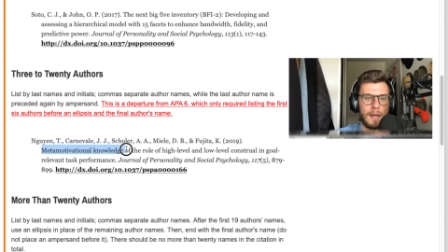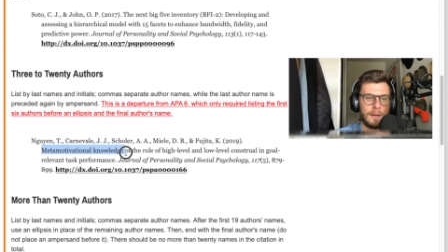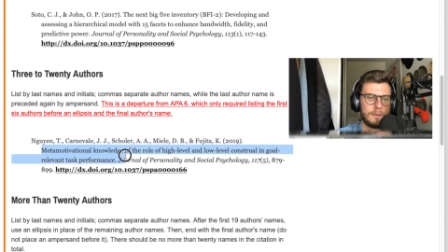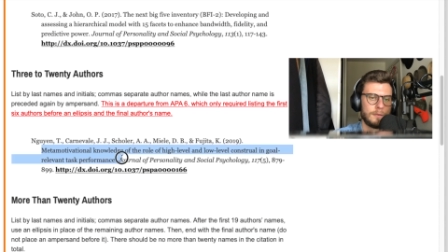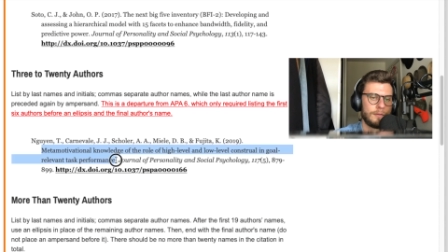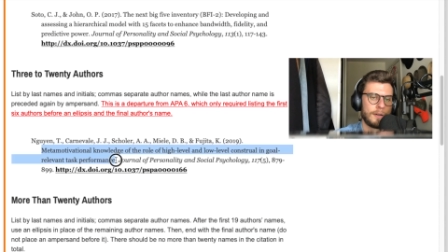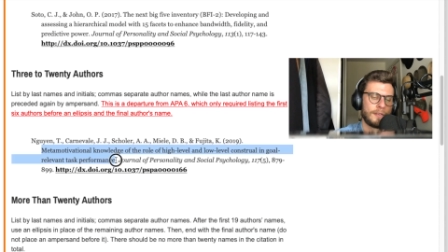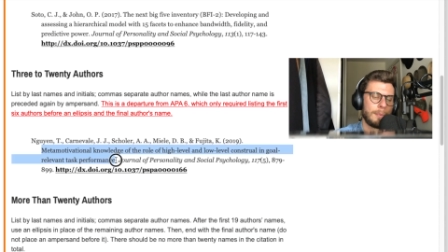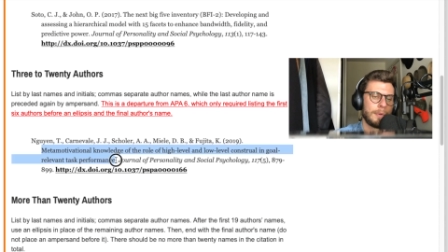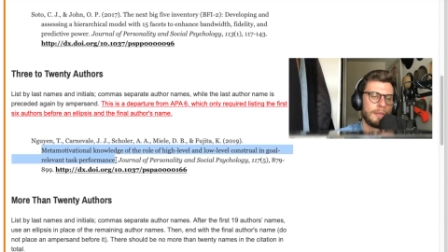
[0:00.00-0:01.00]
for
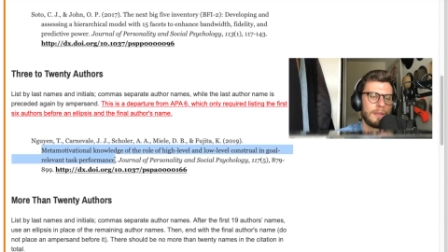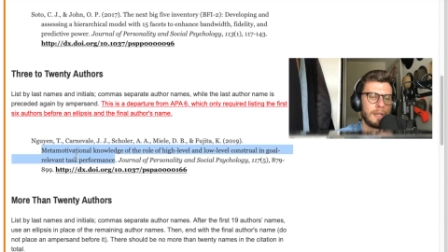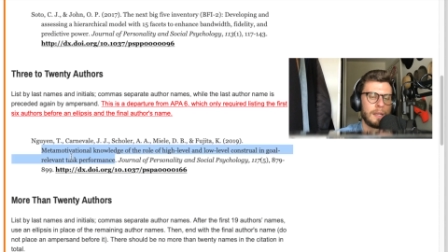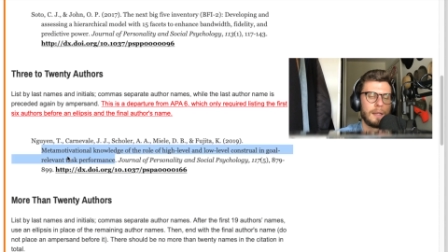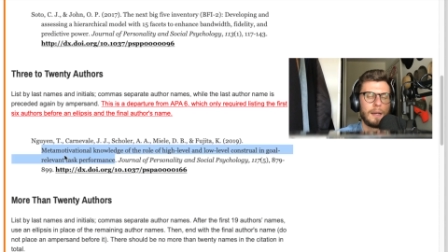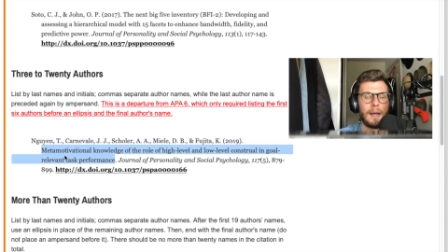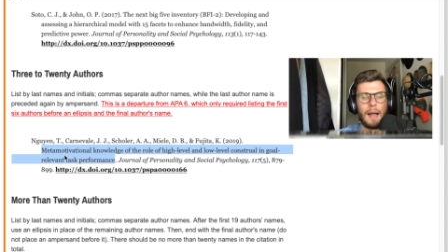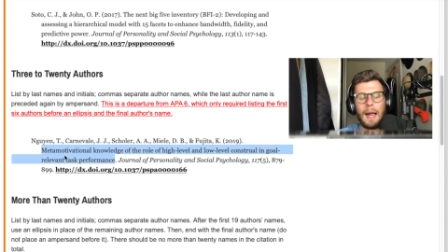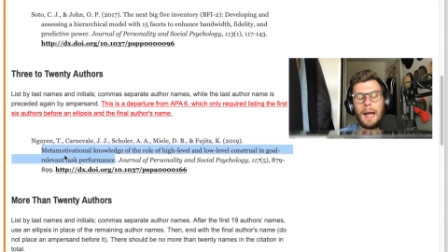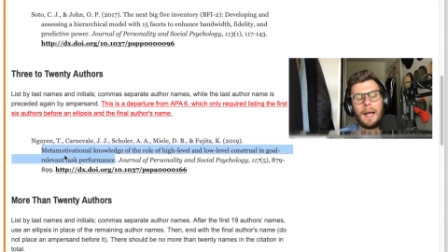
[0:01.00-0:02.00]
example, the
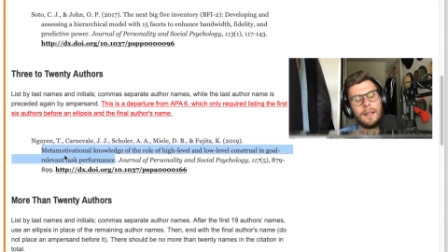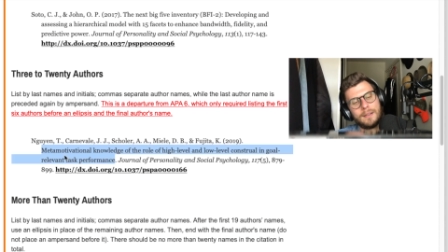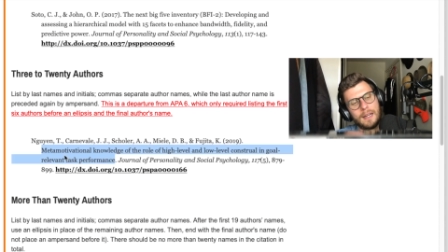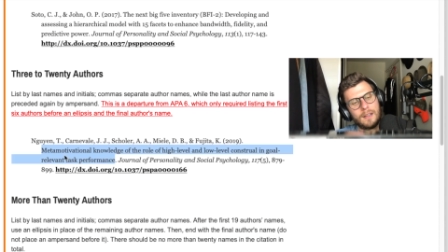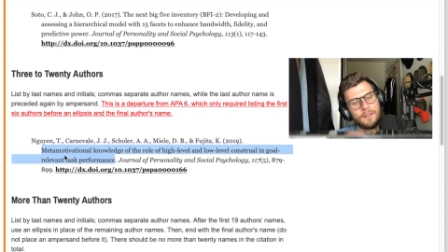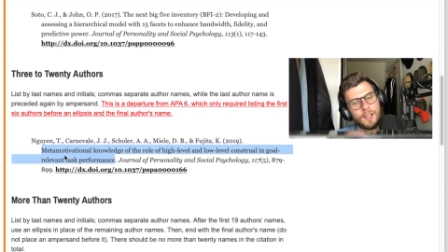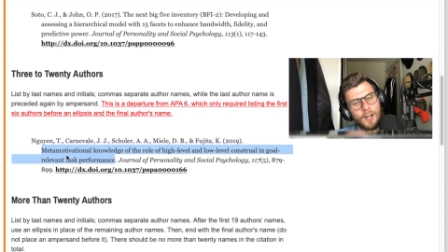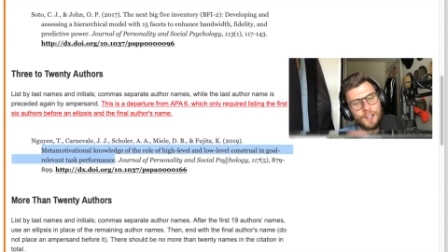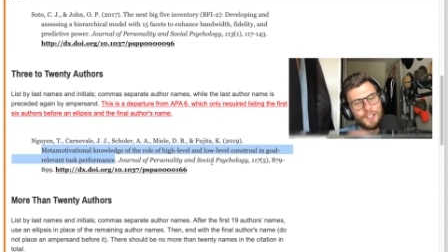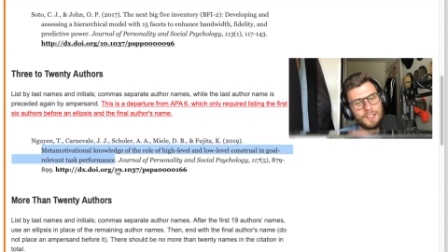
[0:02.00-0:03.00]
title of the
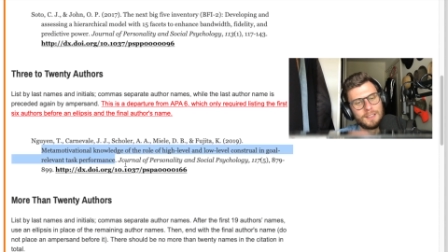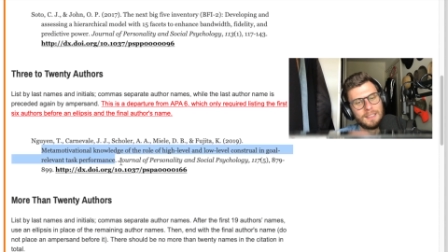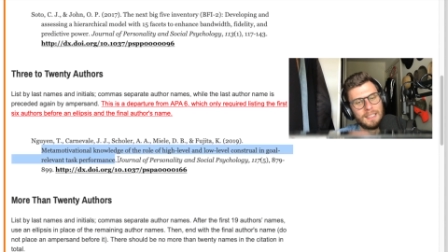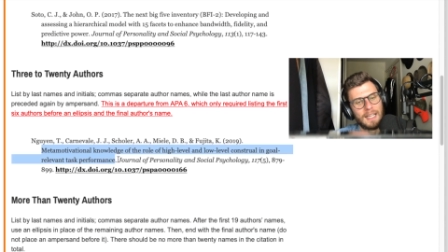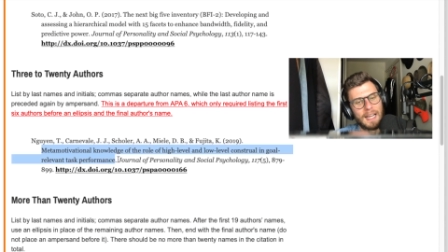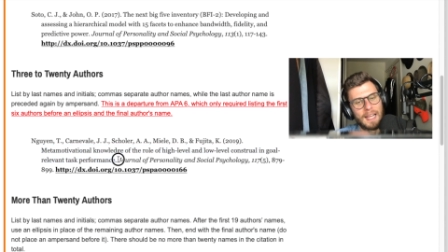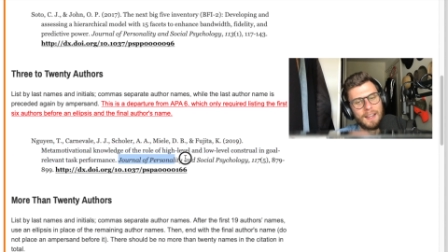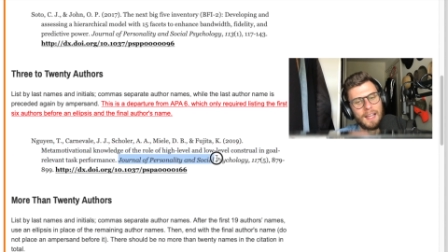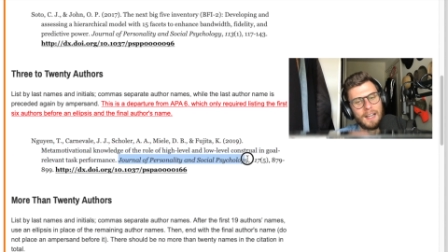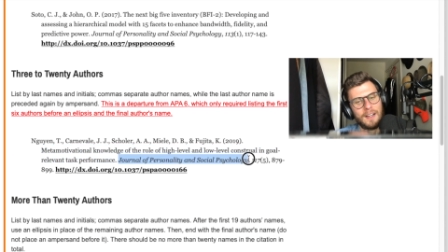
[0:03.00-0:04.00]
article, and
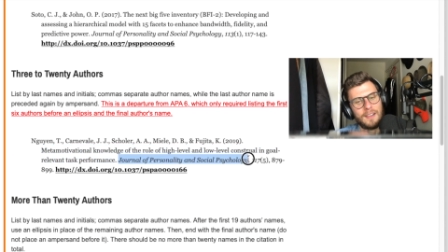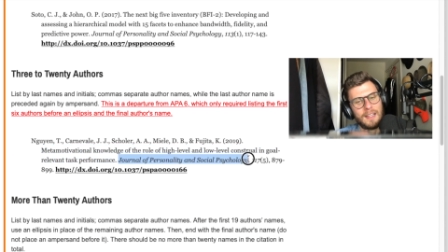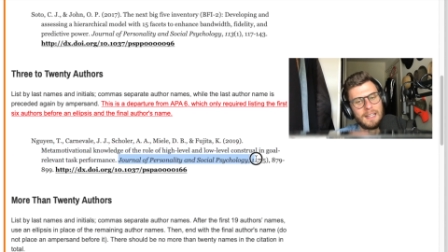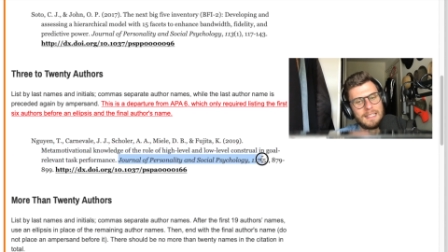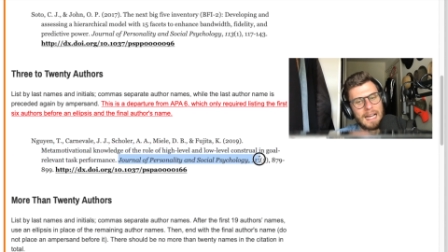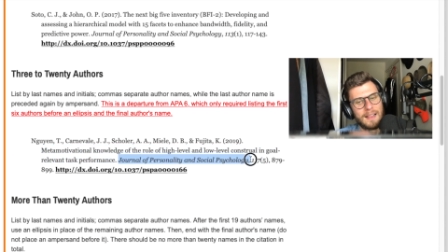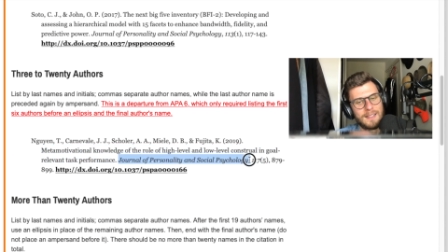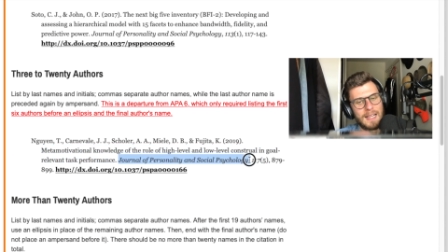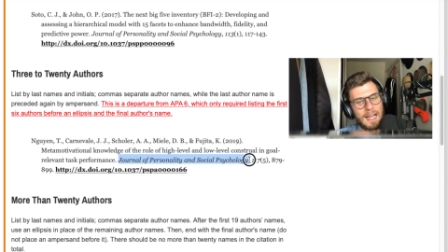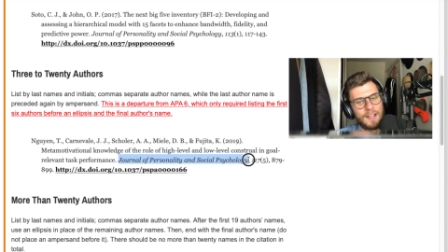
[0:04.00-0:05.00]
then the
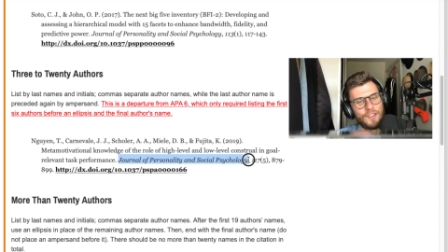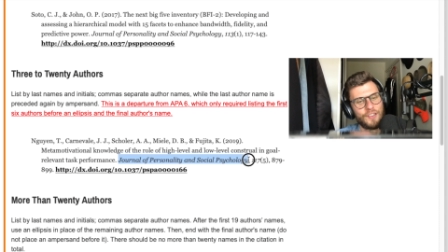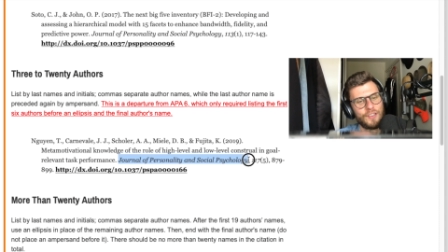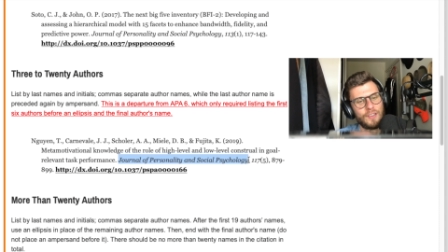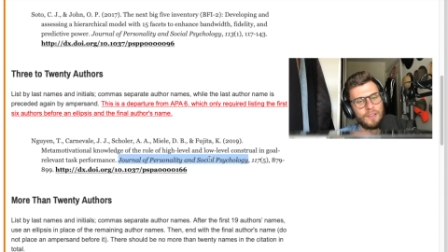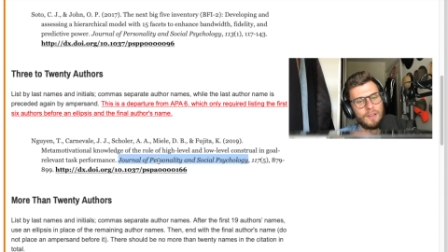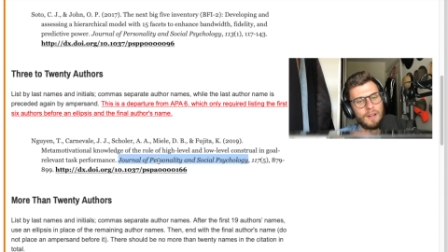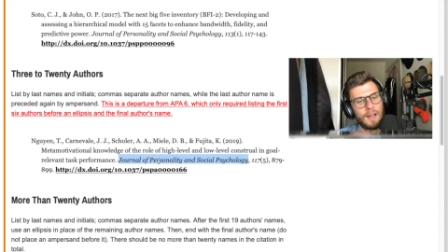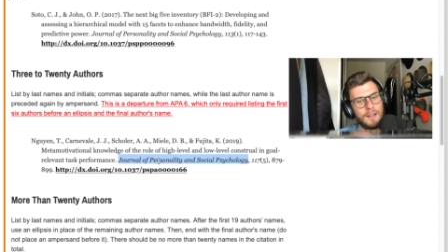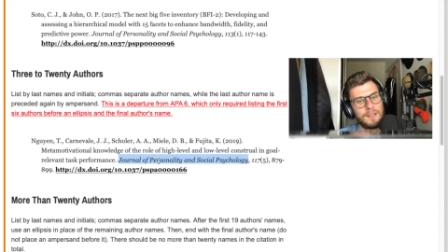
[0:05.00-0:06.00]
italicized
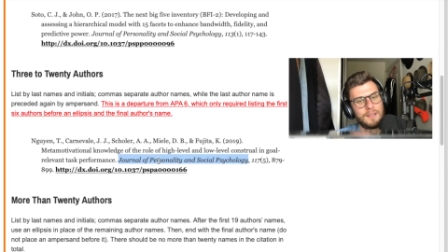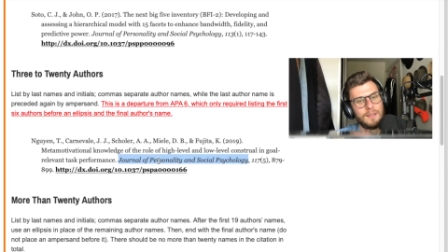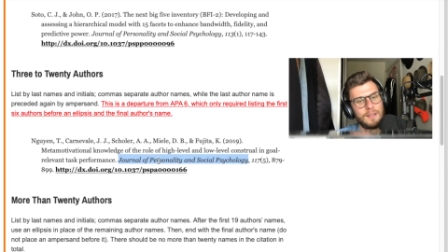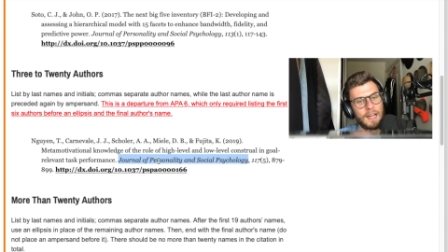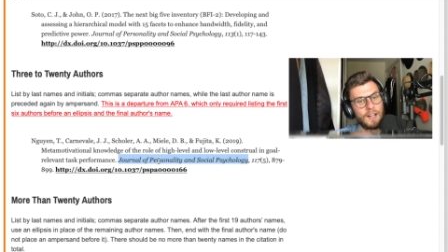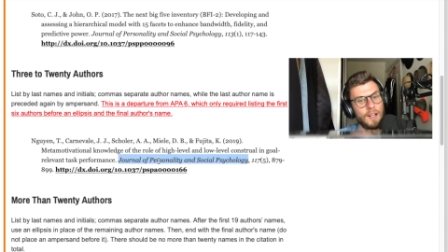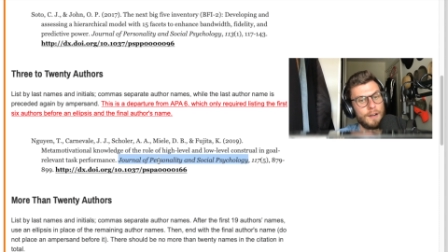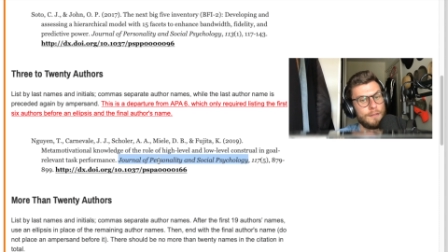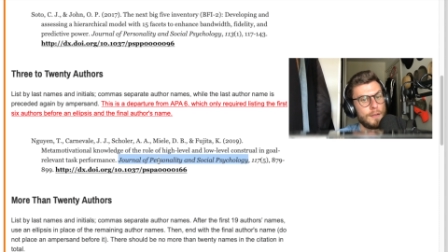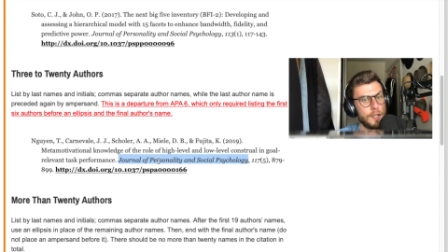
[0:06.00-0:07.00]
title
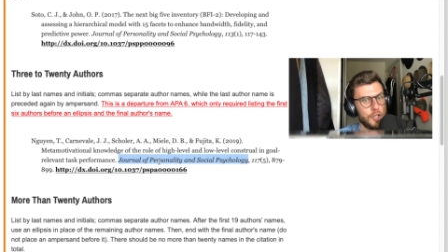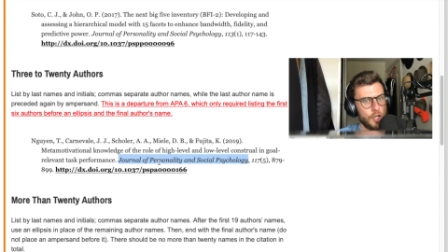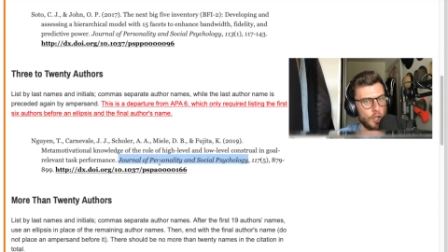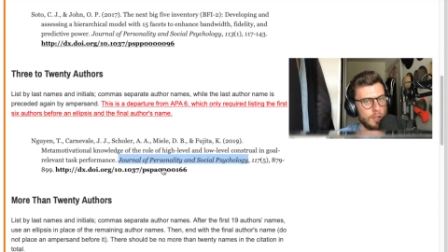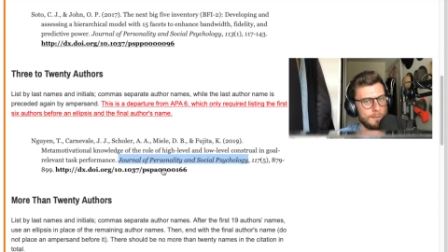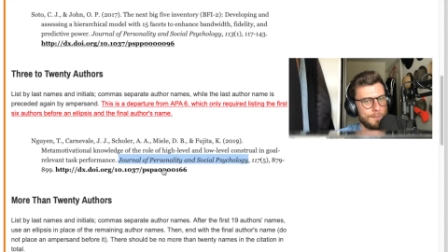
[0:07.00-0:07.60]
of the journal.